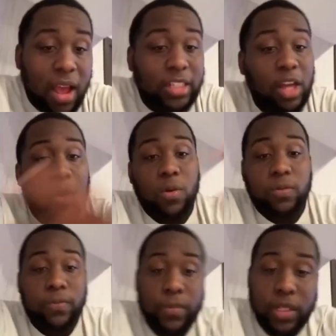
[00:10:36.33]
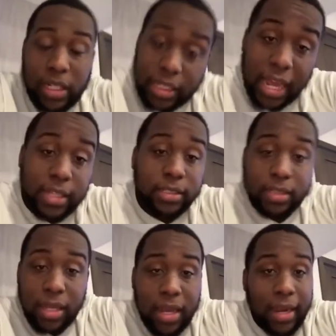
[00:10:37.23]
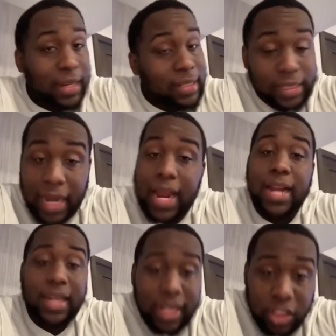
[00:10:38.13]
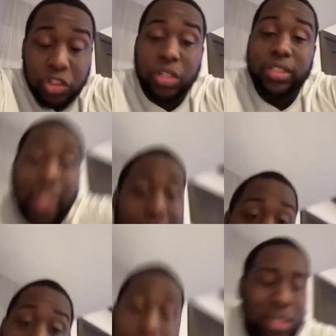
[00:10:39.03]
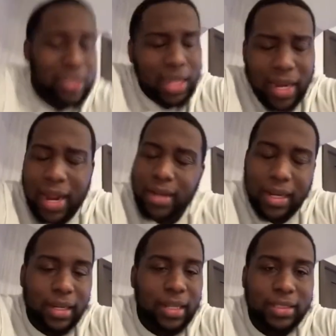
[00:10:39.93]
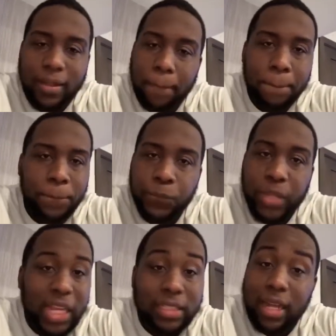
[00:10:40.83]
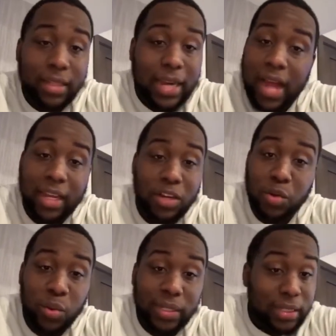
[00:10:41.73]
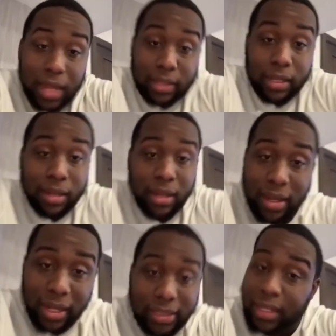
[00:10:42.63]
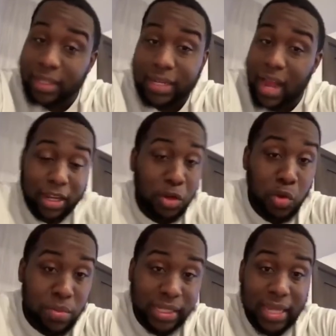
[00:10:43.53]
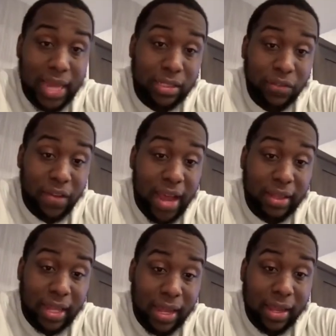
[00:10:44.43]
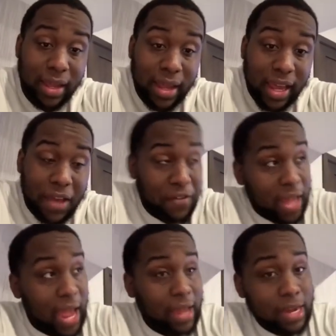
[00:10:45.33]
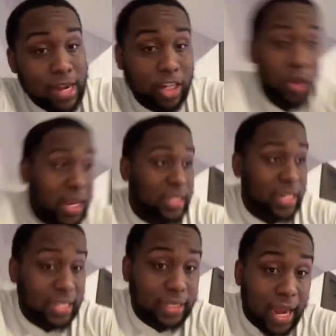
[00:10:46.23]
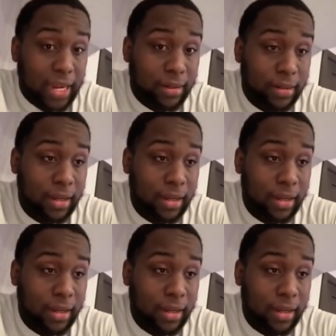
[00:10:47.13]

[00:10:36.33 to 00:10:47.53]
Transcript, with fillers: So, yes, and the state ID is jurisdiction, y'all. The state ID, listen, it's nothing I can do. It's nothing. There's nothing I can do besides the fact that if I got contracts in this state,